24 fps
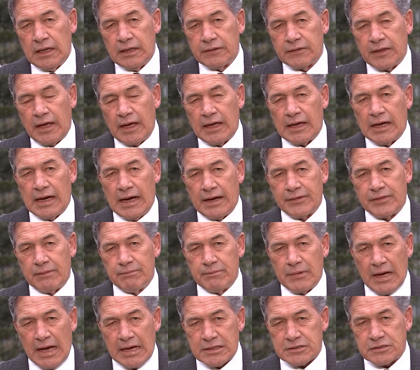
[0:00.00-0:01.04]
they are the
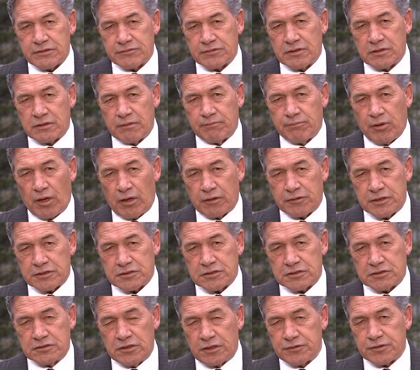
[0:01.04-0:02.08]
masters of the
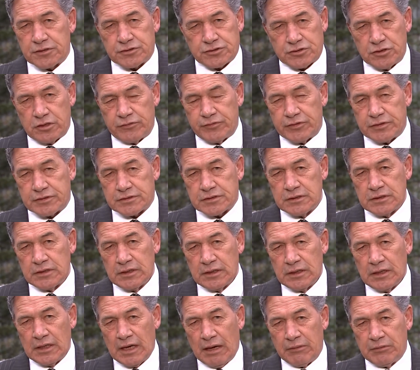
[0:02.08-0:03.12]
politicians, not the servants.
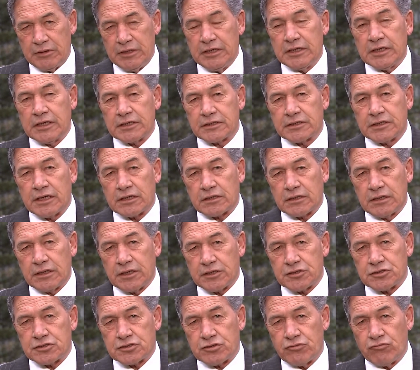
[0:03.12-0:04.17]
And we need to get that
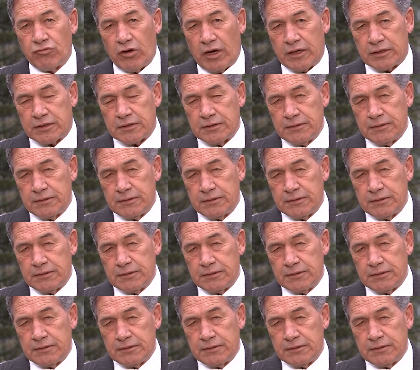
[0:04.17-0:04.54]
connection right.